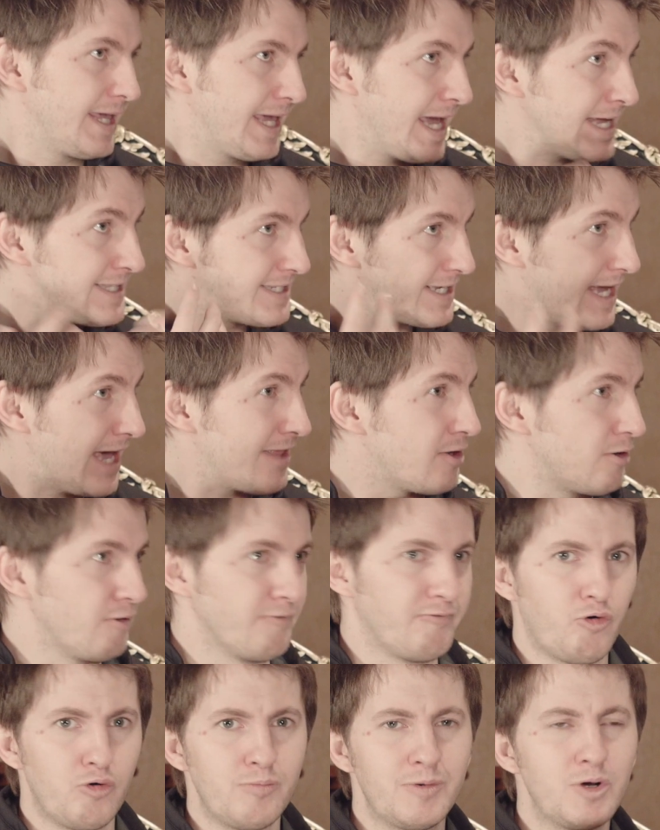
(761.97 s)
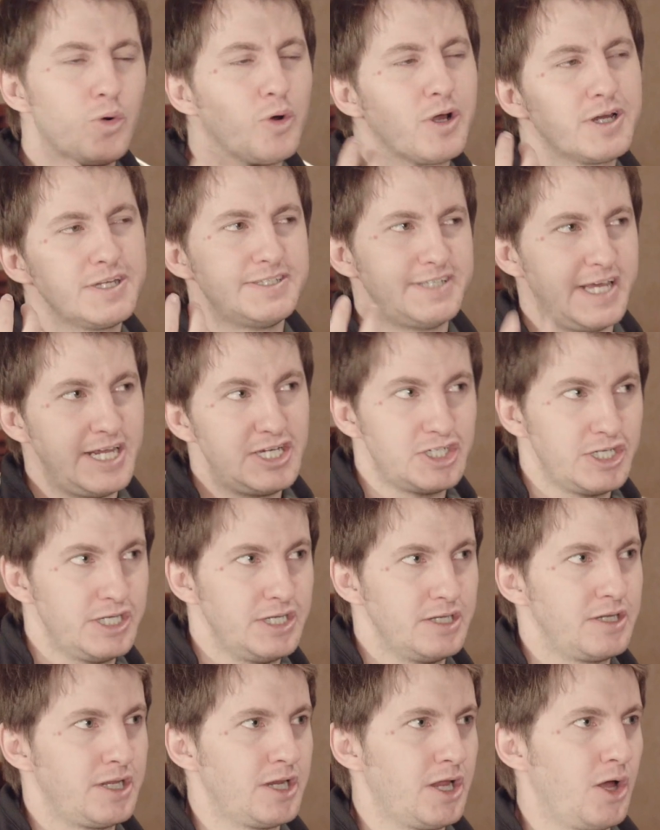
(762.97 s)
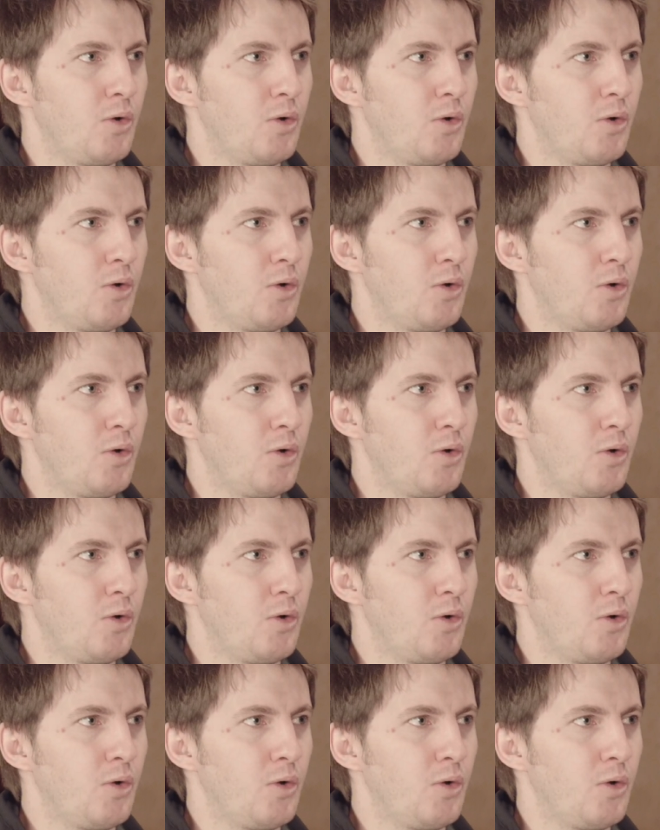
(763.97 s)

get together, form an organization,